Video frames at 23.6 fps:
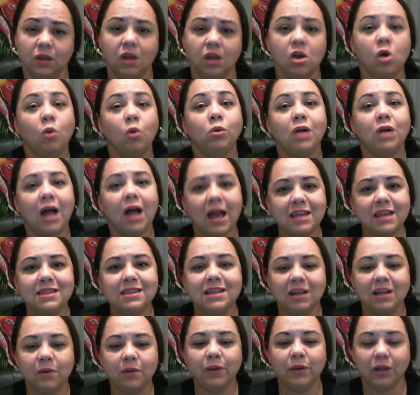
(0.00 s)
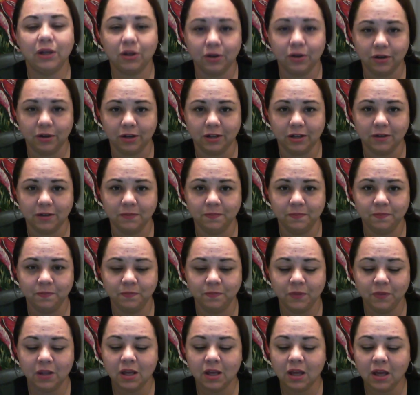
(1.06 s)
Well, I think we could.
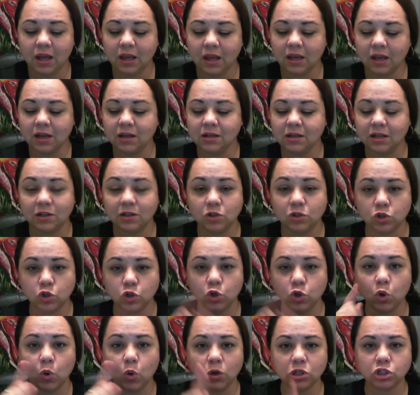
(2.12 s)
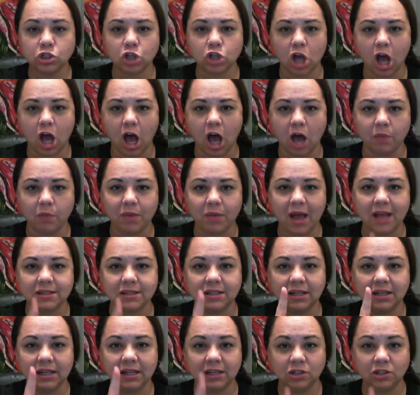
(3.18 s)
And it's your job as
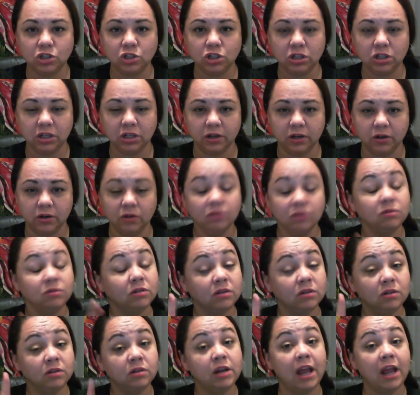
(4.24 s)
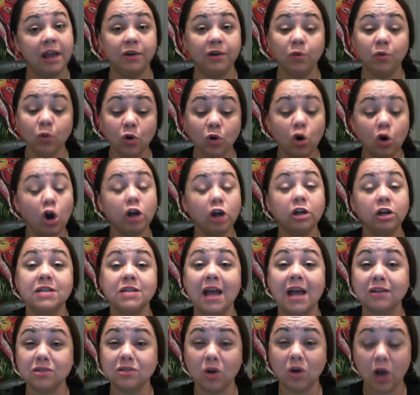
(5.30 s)
an engineer and or
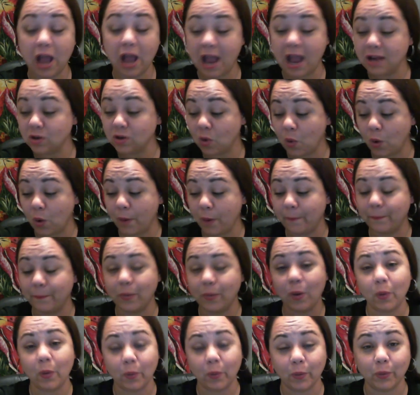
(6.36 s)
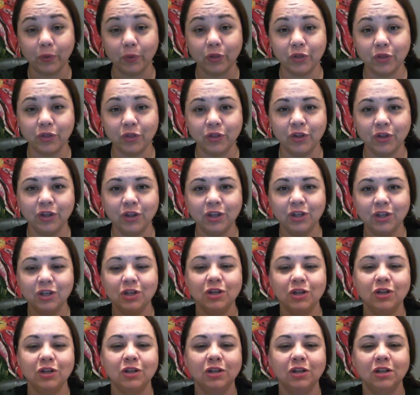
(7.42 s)
architect and or both
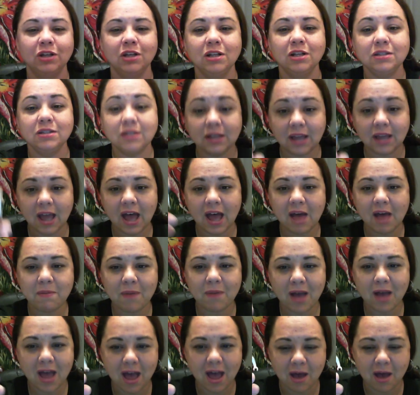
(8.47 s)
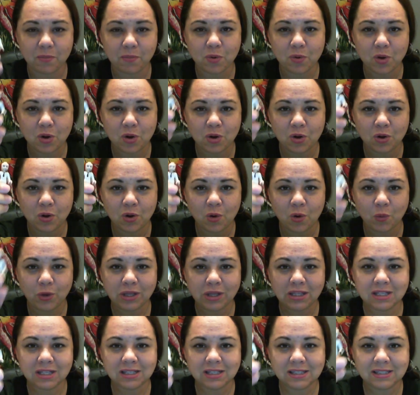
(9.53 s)
to come up with
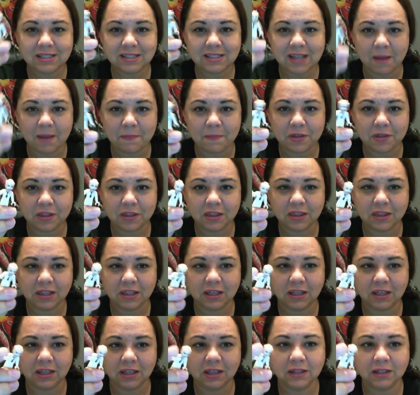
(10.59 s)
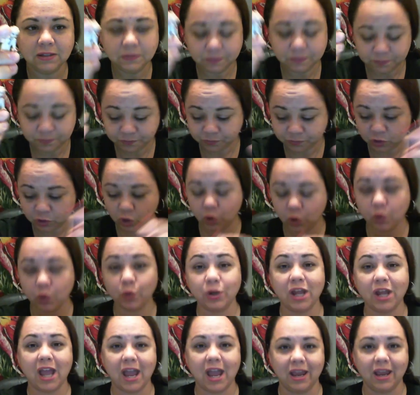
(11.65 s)
something
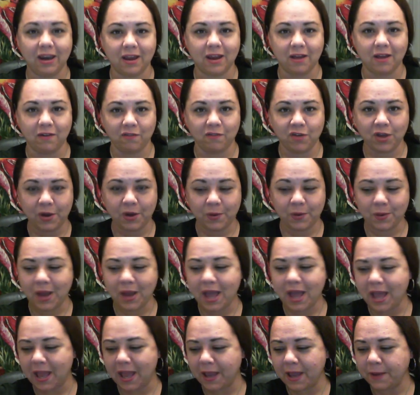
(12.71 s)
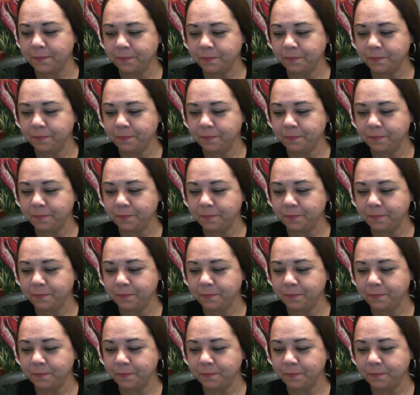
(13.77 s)
creative, okay?